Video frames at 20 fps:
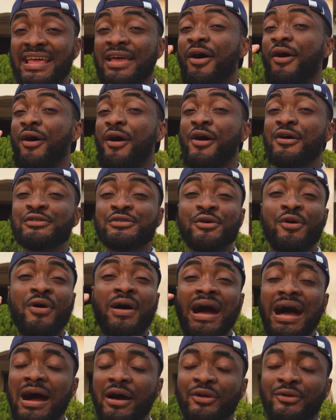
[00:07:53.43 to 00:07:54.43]
Also,
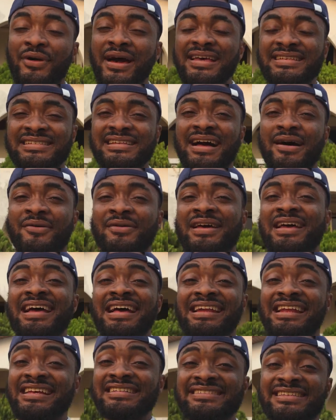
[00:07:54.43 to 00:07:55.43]
how do I sound?
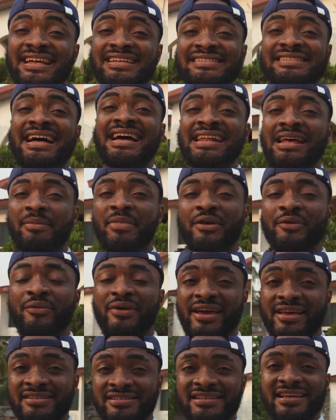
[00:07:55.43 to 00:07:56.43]
Let's test dynamic
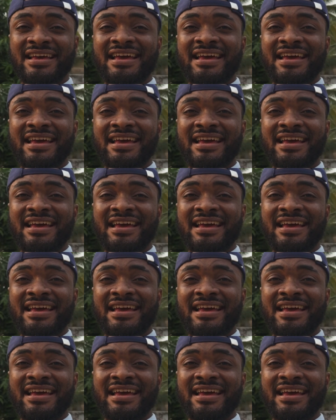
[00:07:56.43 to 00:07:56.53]
range.